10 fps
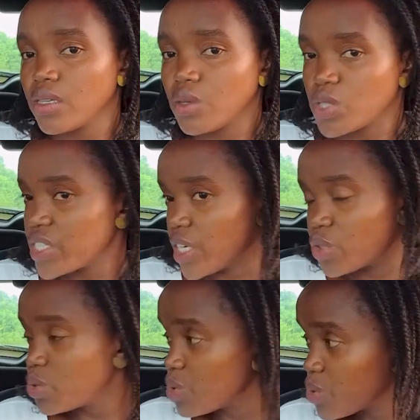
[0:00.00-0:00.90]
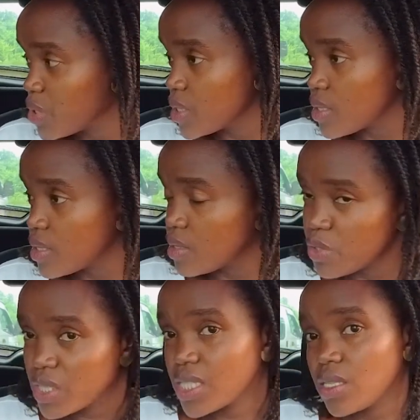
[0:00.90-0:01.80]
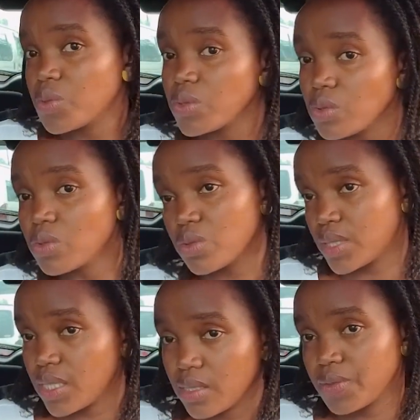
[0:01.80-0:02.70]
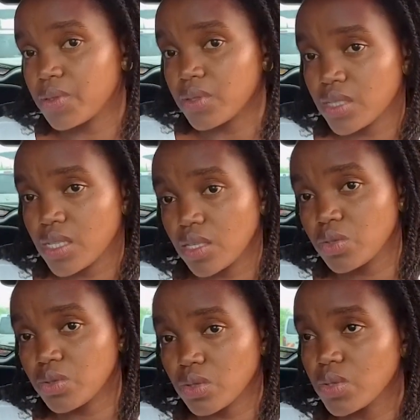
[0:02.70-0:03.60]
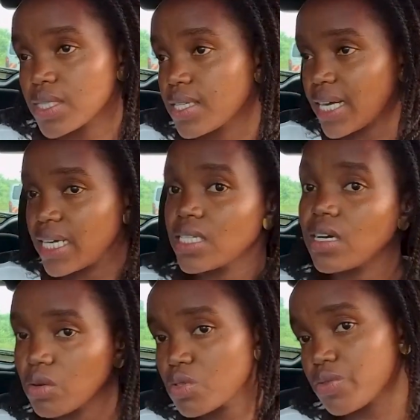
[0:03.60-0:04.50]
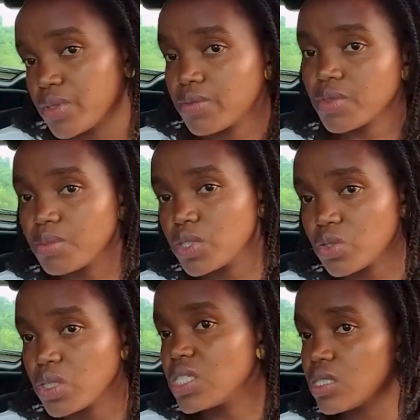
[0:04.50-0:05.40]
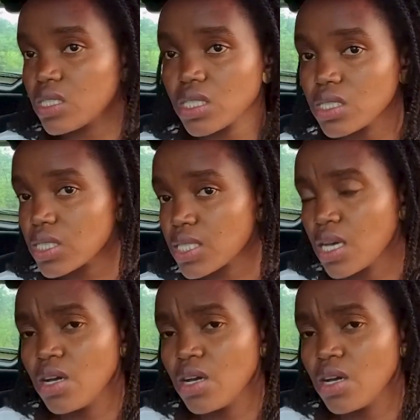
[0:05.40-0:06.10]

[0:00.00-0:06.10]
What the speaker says: construction drawings that will go to site for construction, because they carry a lot of information, details